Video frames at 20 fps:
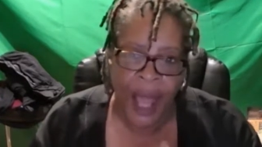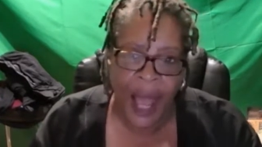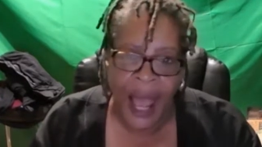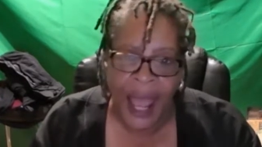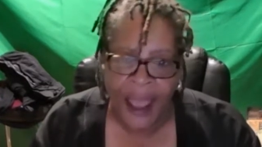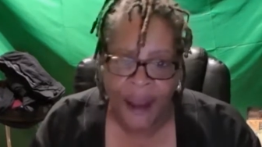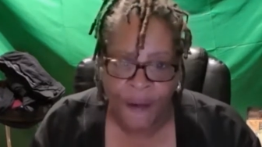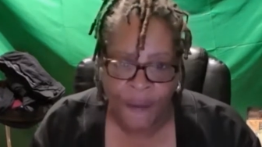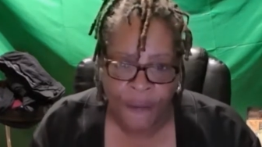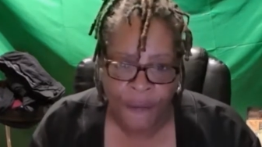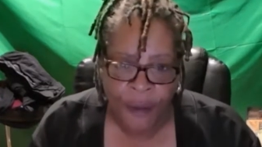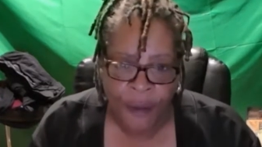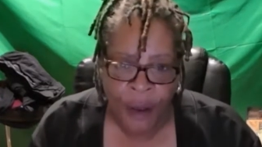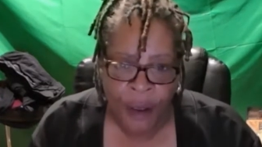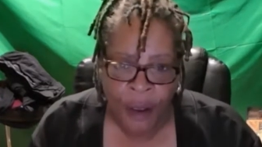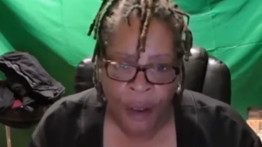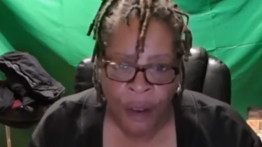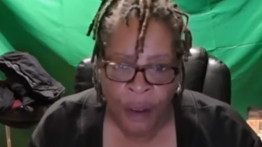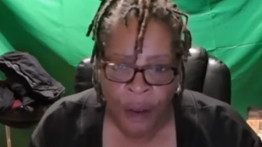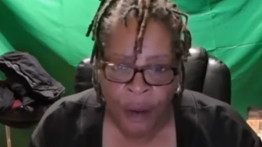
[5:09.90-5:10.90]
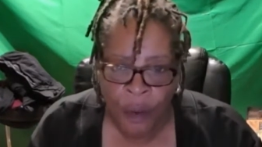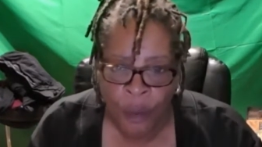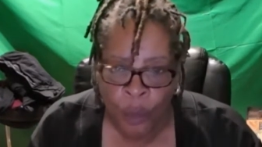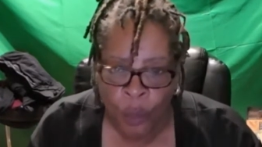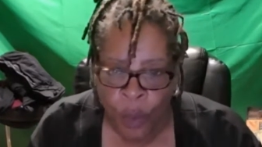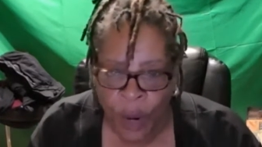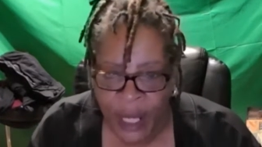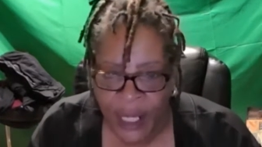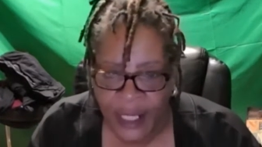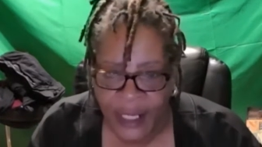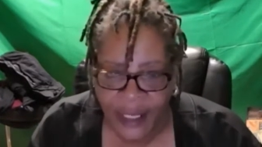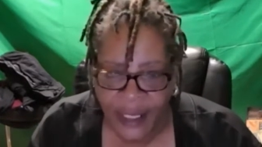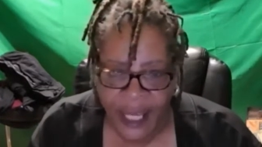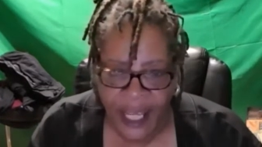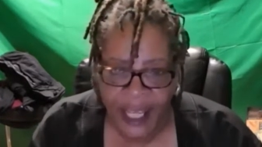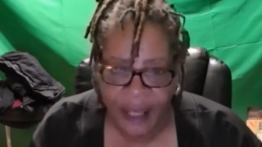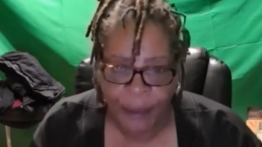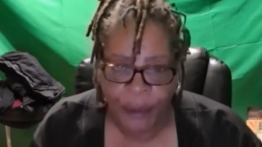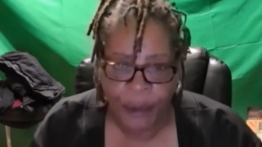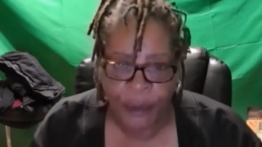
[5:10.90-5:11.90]
I have waited
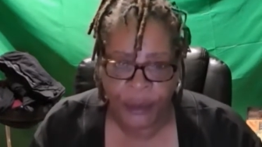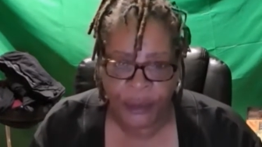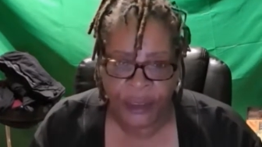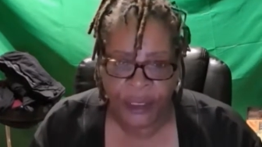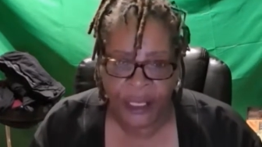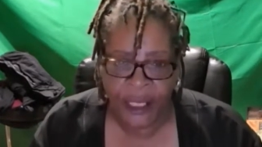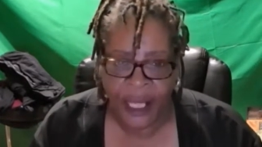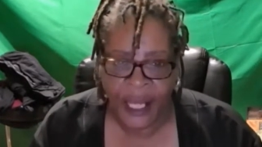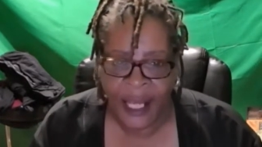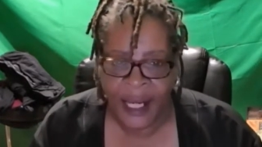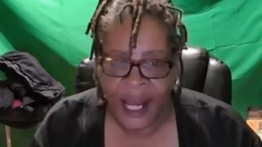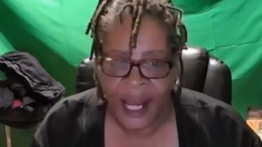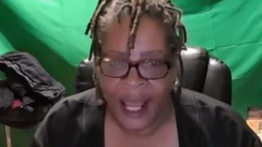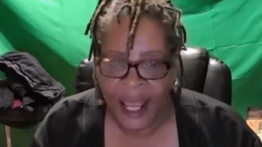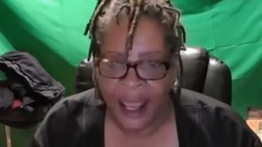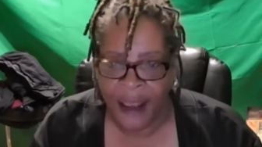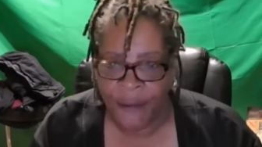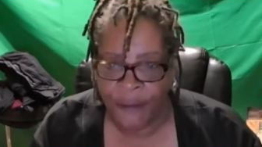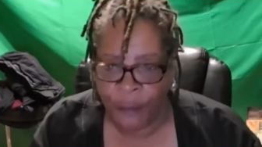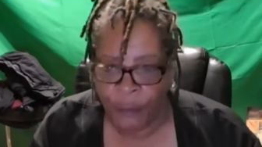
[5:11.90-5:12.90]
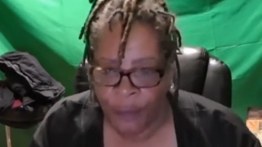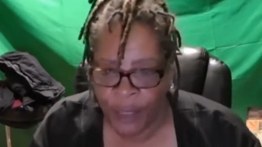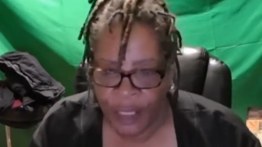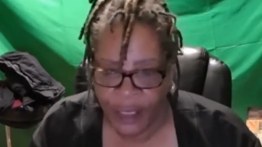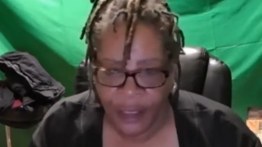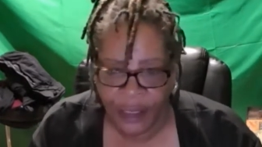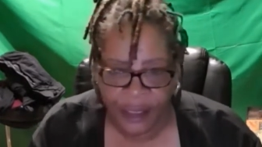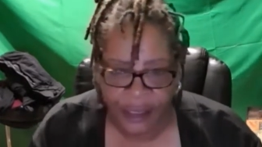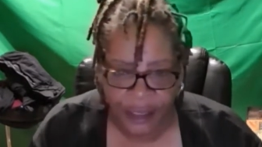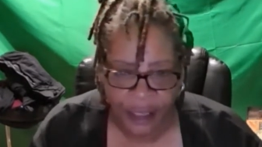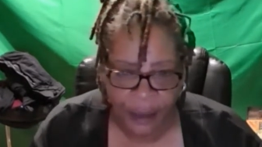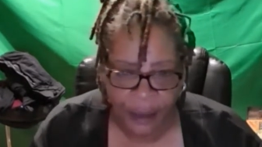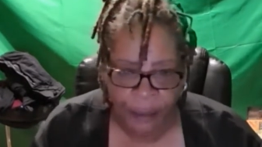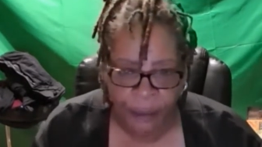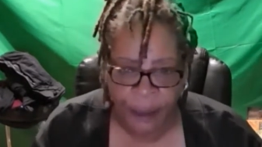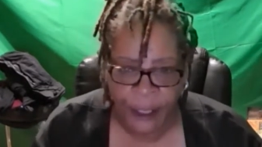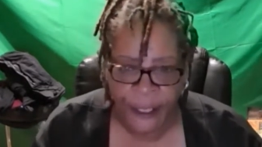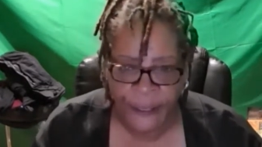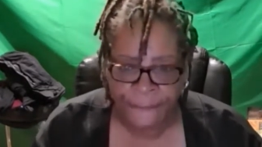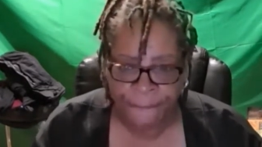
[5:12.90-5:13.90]
tables and I have ridden the
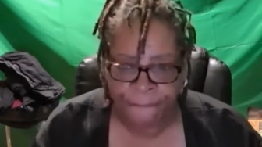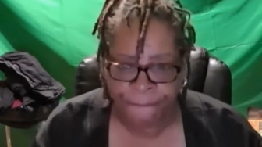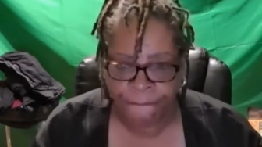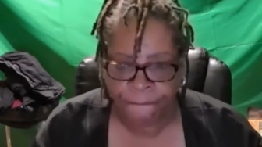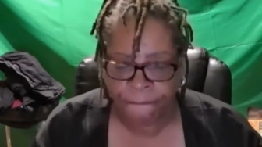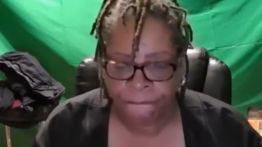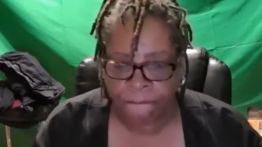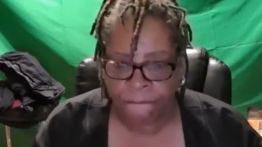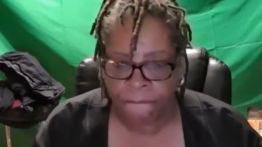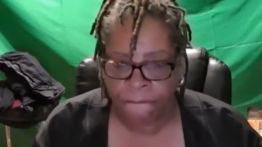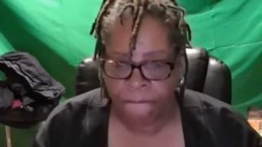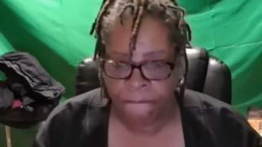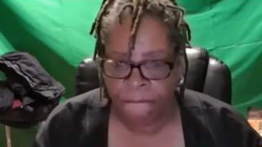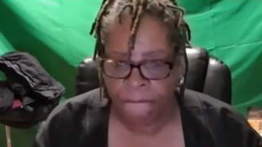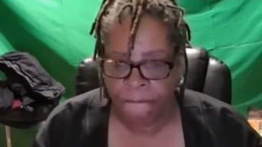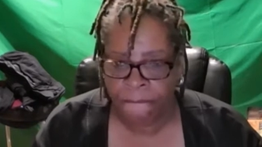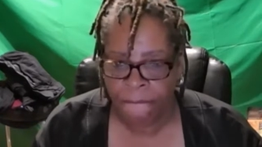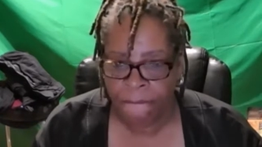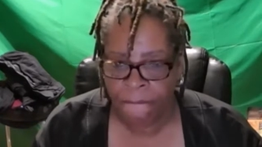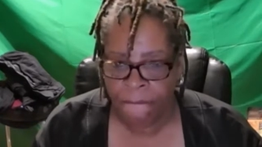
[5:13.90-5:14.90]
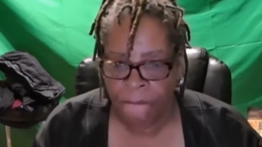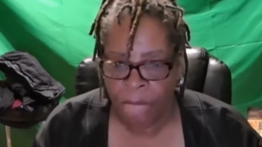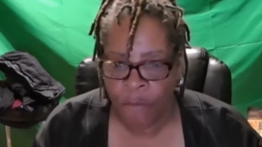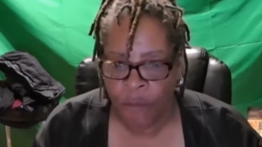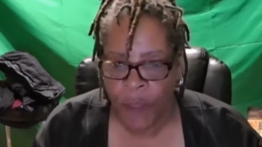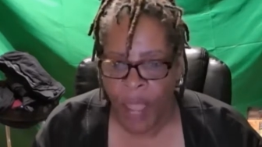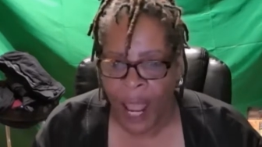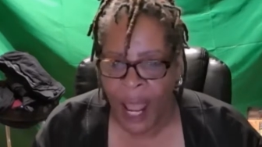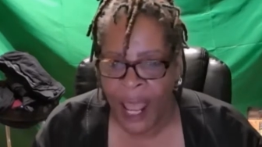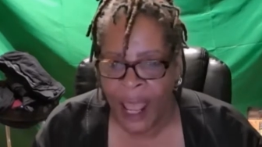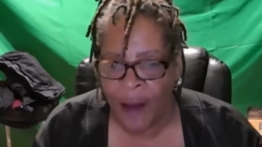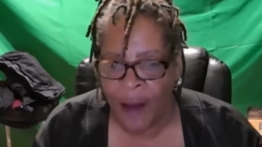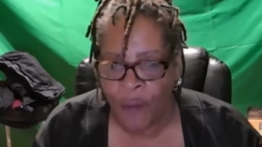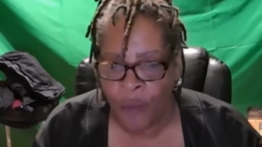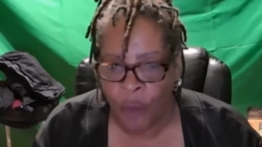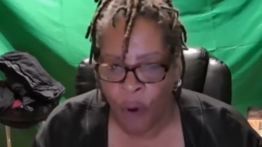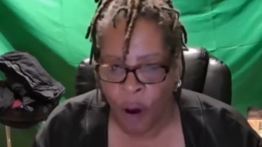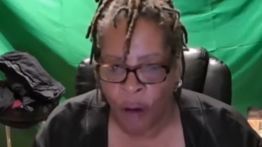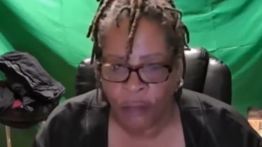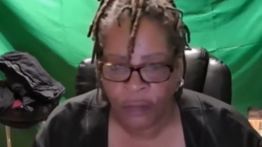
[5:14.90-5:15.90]
subway. I have
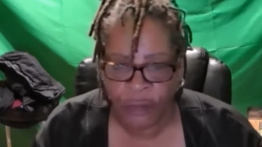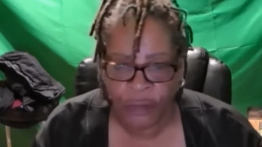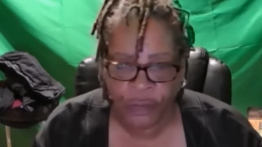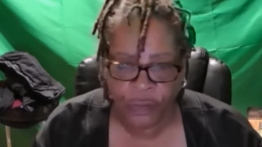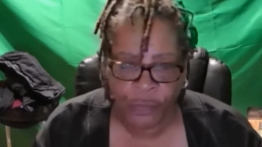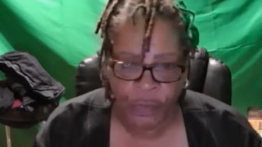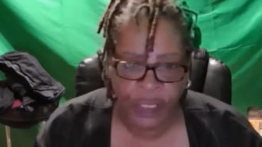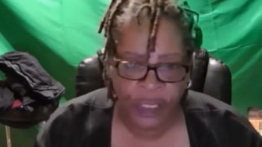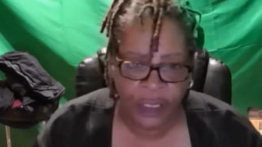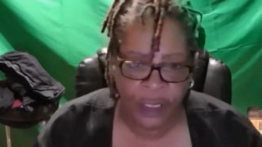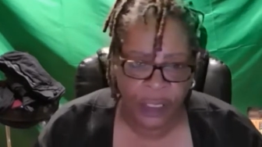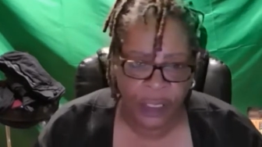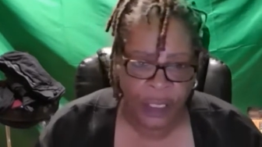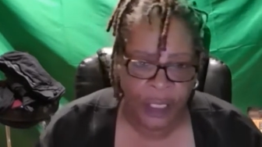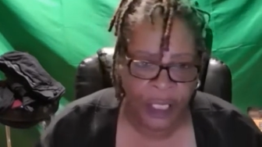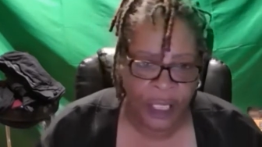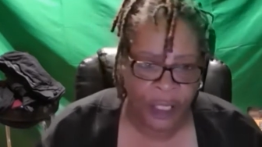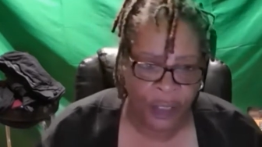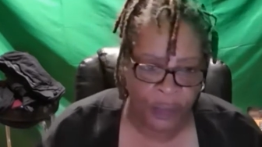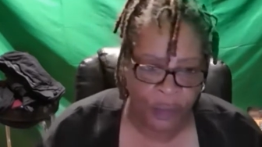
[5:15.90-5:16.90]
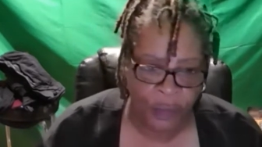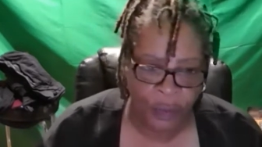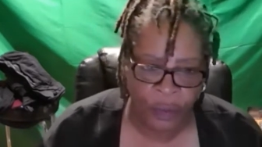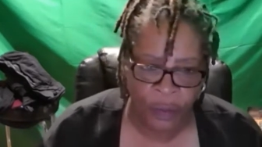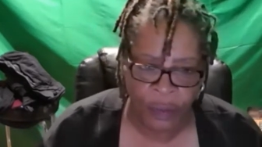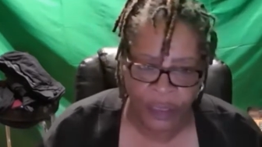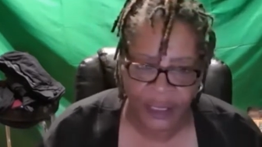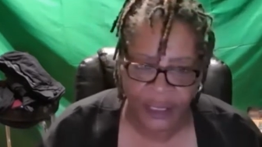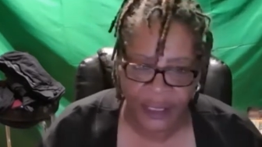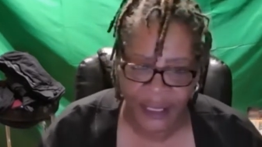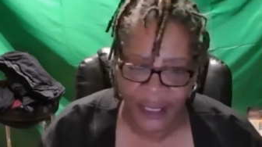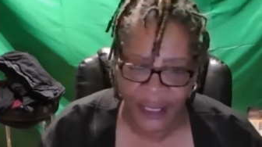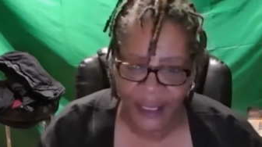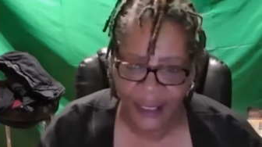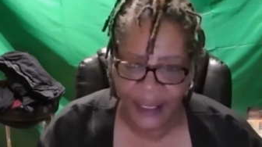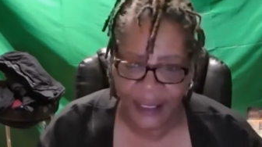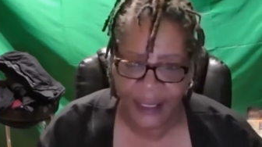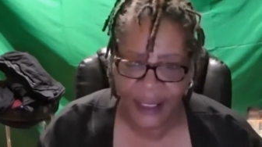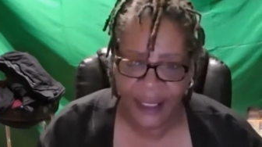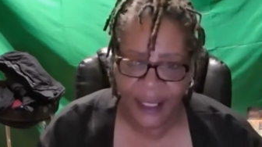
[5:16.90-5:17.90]
walked the streets in New York
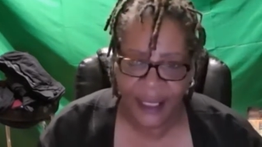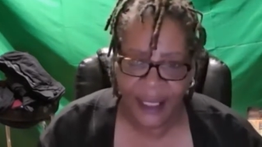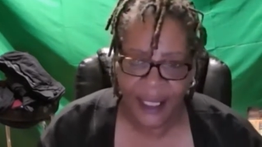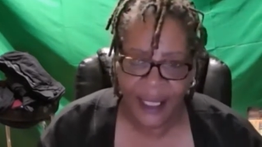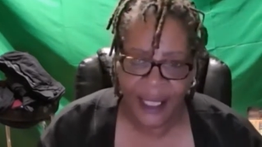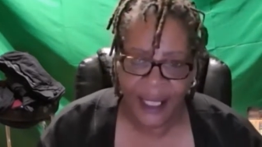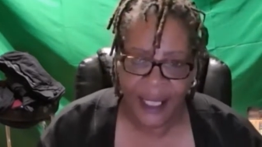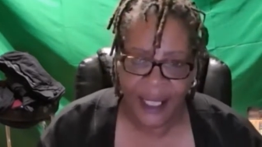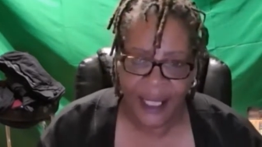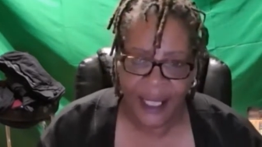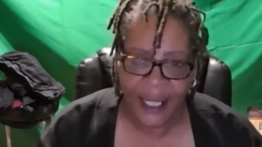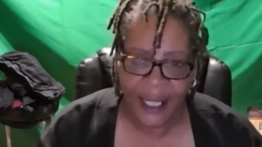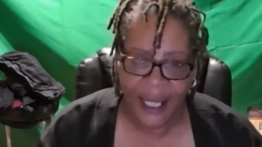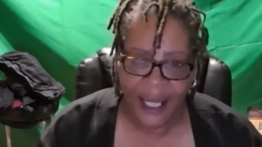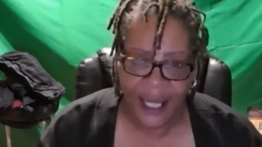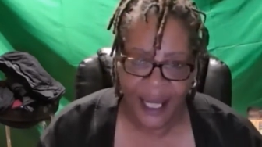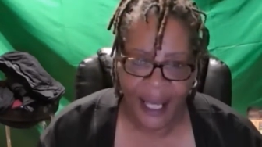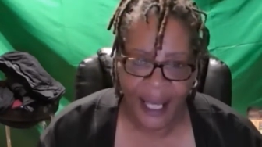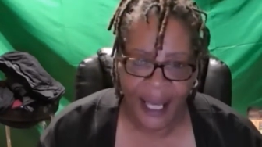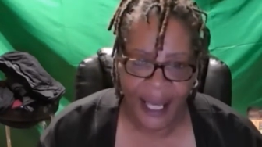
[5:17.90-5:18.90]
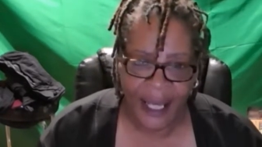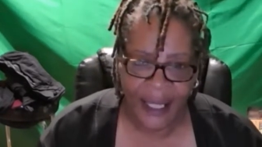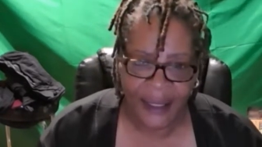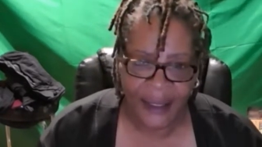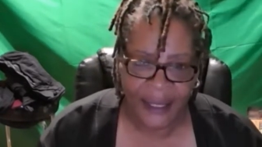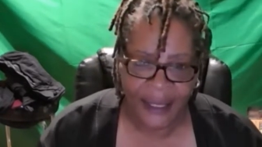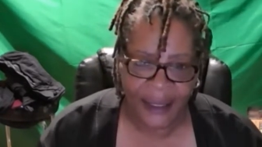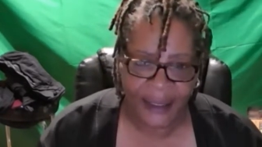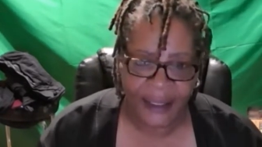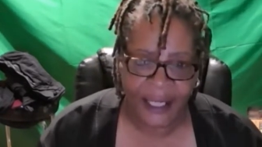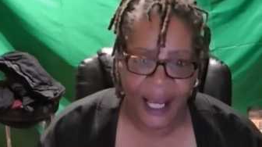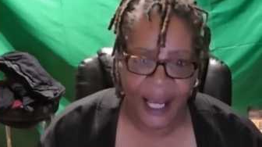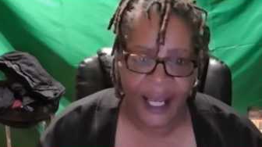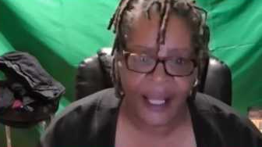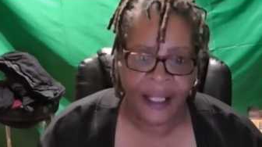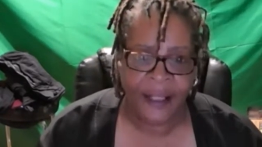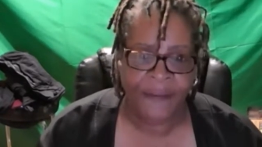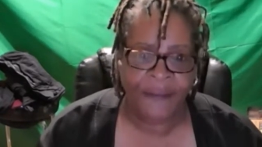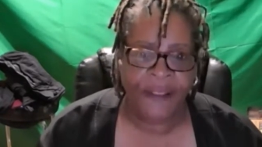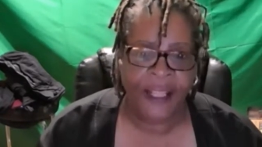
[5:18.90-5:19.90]
City. And this
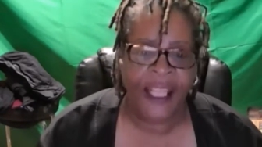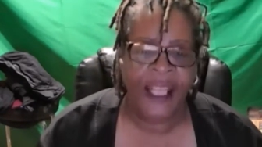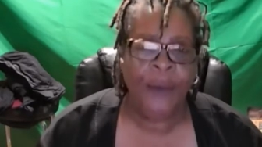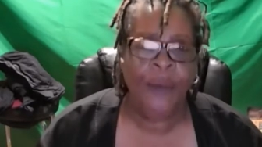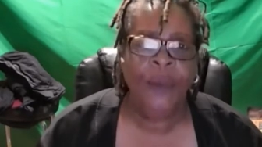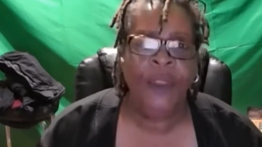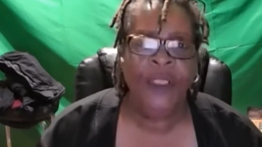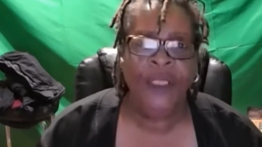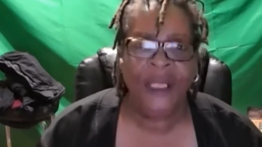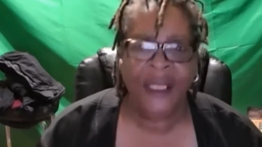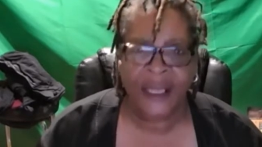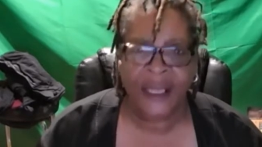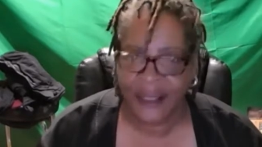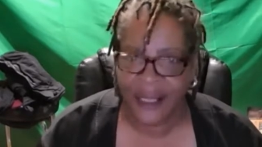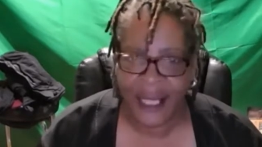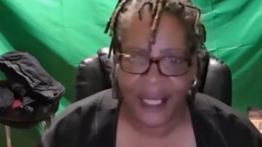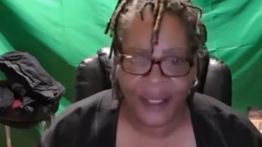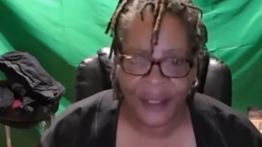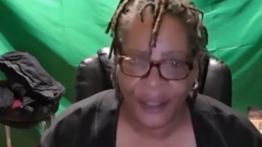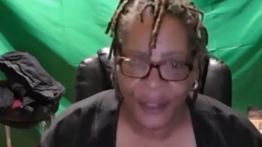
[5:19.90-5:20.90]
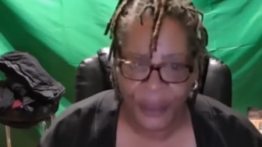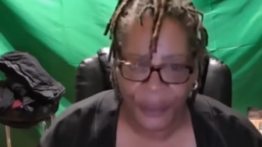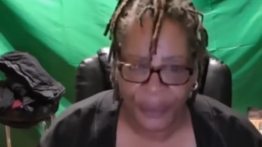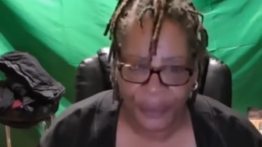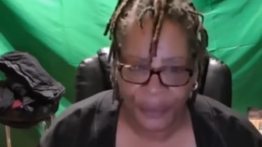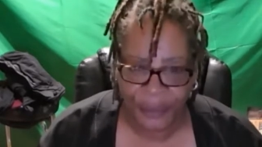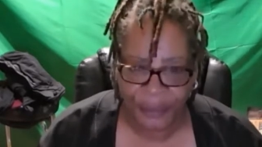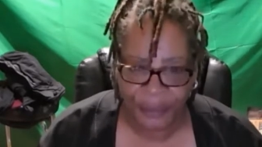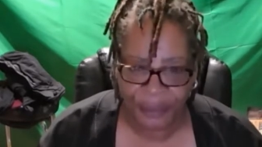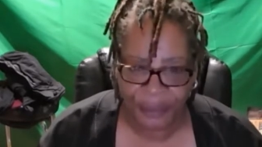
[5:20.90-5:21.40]
kind of language is not new.